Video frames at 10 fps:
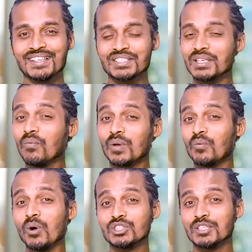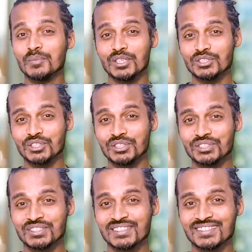someone watching me
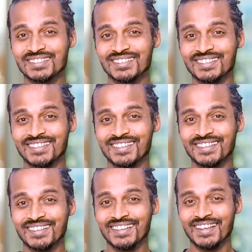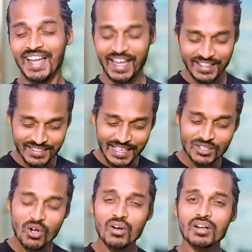disease. And in that
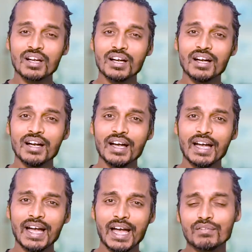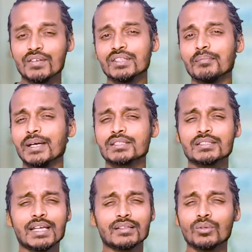talk, I've given the message
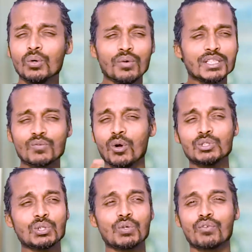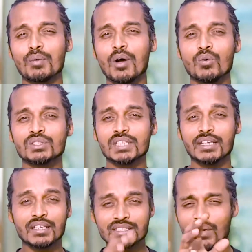that no one is watching you from outside,
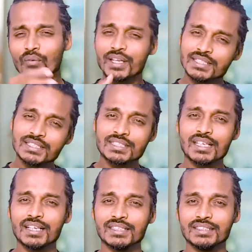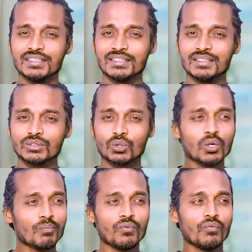that someone is inside. So
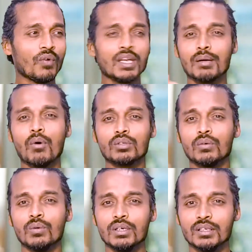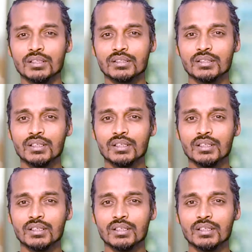don't worry about the world.